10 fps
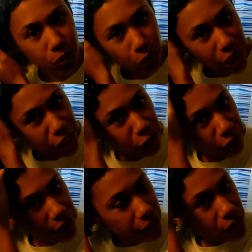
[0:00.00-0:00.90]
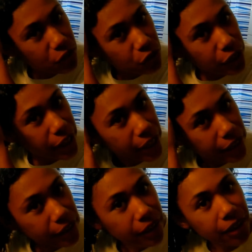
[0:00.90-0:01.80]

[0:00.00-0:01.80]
rake your fingers through your hair.